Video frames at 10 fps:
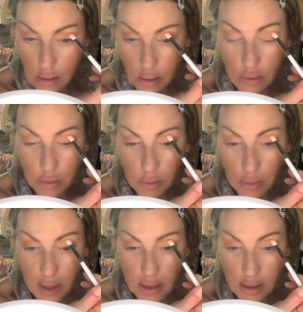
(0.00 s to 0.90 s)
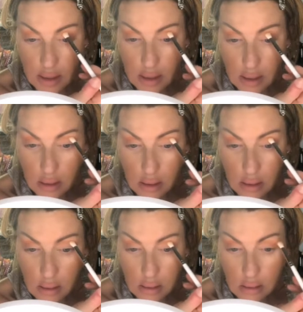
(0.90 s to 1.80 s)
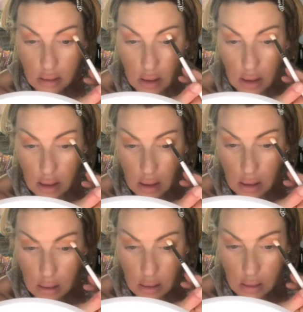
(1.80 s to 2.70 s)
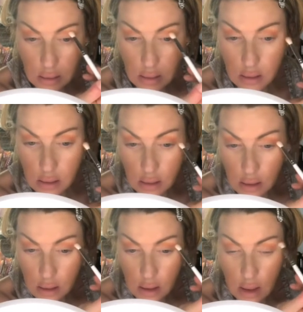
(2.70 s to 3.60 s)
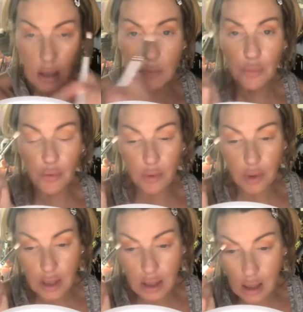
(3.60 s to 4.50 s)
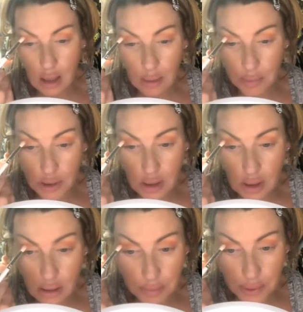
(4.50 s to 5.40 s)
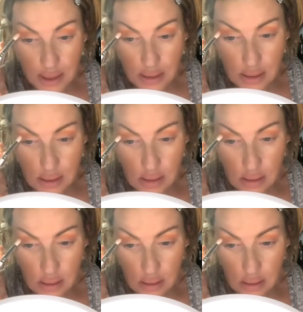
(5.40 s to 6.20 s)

all the way in. Kind of, kind of boring it up a little bit.